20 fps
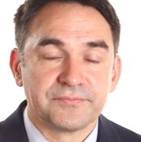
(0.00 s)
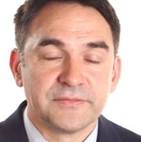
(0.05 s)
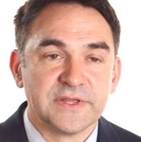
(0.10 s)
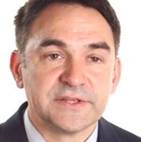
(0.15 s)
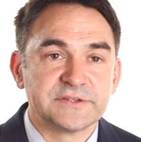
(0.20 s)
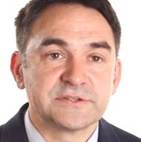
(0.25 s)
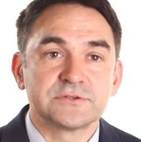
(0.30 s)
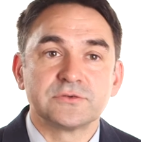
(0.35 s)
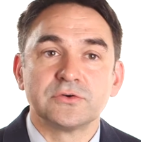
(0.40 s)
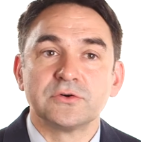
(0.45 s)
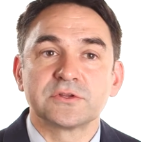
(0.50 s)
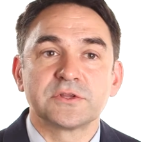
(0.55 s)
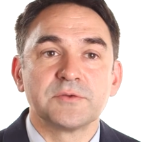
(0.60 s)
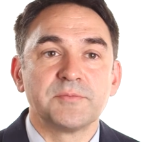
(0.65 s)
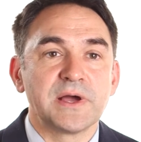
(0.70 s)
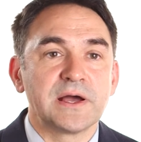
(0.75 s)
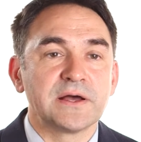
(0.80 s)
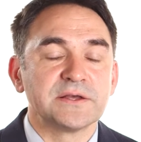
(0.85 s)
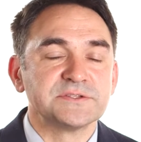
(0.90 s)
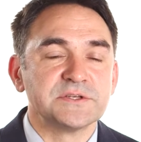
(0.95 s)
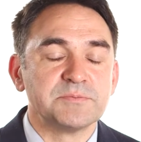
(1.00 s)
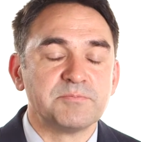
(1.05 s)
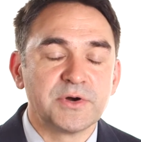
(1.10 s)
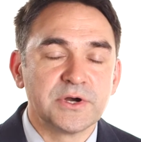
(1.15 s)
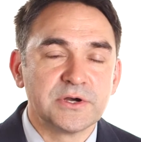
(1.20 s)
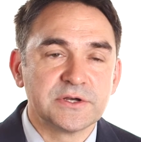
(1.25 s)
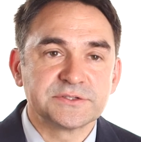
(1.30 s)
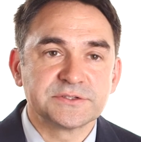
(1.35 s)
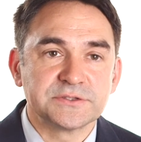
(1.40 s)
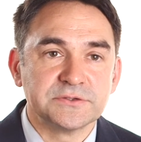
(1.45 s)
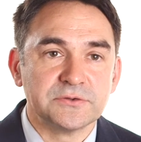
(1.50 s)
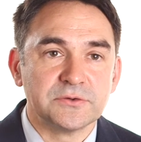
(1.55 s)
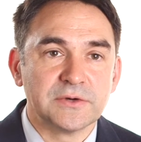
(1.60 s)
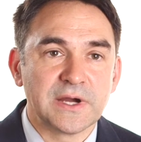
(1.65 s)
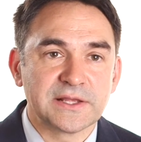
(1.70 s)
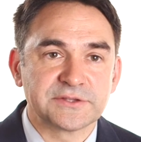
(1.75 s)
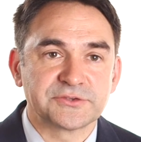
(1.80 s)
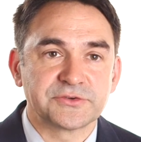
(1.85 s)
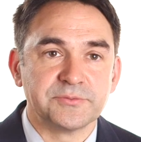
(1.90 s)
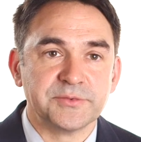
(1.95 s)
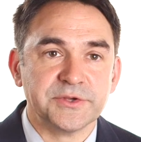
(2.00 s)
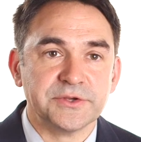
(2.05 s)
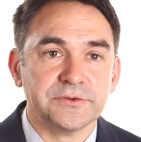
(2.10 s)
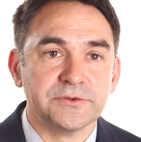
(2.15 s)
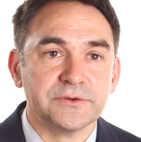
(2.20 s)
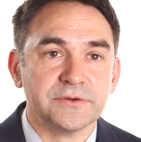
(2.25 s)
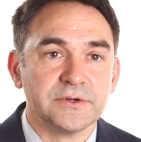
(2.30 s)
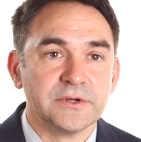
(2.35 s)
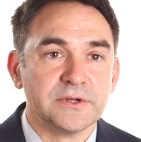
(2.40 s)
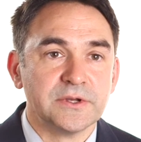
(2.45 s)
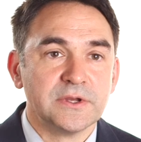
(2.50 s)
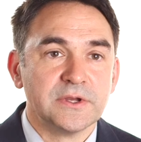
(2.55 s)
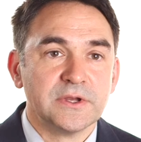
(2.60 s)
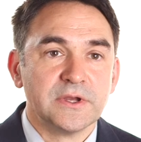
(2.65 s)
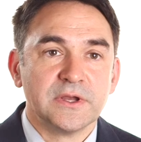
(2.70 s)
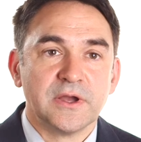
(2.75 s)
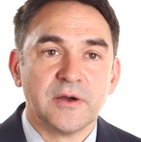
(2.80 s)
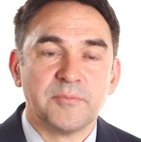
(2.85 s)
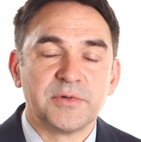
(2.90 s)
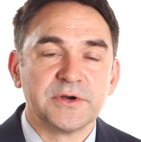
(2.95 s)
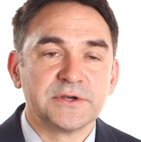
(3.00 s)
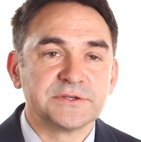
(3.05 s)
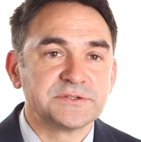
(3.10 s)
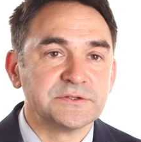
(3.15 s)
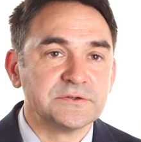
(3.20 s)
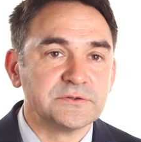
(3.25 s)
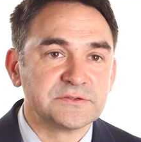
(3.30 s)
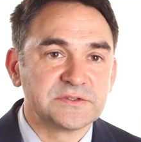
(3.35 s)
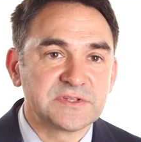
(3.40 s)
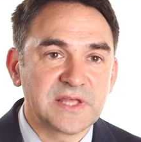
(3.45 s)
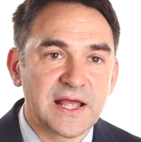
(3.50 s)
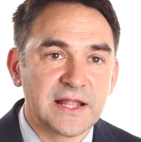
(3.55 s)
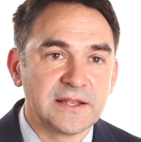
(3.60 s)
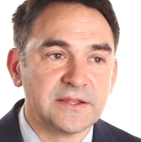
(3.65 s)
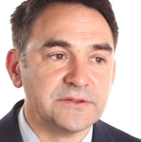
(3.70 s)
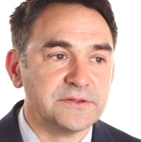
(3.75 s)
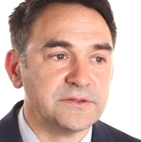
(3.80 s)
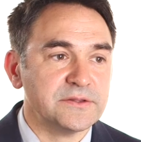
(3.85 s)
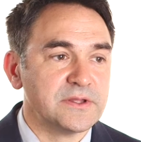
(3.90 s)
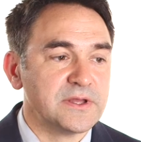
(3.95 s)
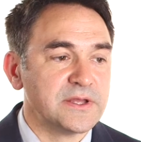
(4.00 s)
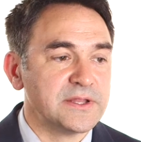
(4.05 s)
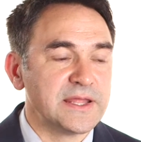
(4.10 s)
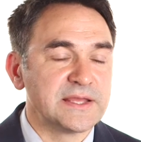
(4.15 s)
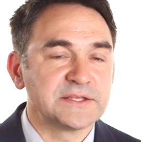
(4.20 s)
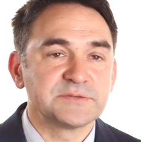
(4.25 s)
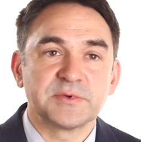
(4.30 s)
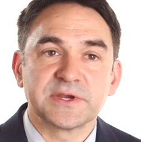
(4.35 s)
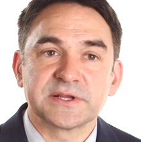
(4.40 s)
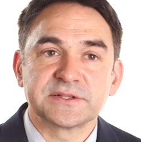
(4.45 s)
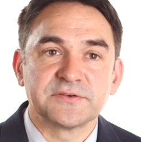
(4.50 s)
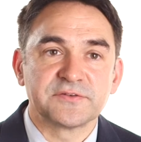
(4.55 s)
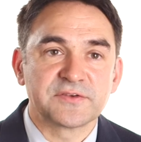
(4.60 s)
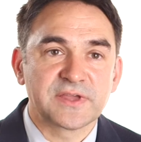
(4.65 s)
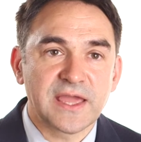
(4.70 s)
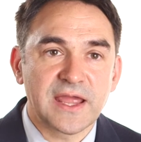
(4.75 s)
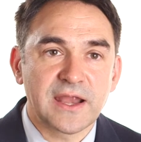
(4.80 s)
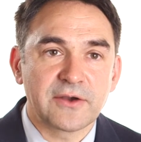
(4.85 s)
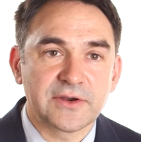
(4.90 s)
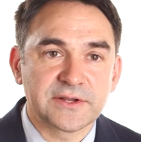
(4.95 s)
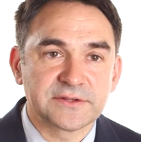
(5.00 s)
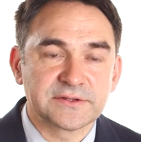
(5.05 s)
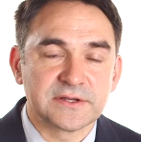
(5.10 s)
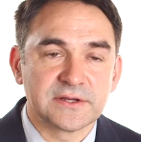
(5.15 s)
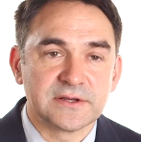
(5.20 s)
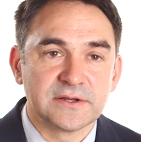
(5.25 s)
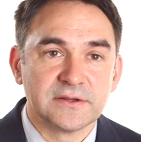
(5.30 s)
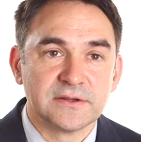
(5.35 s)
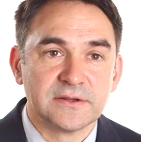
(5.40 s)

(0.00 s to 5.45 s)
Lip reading: It's talked about as a personal attribute, a personal talent, an aspect of character.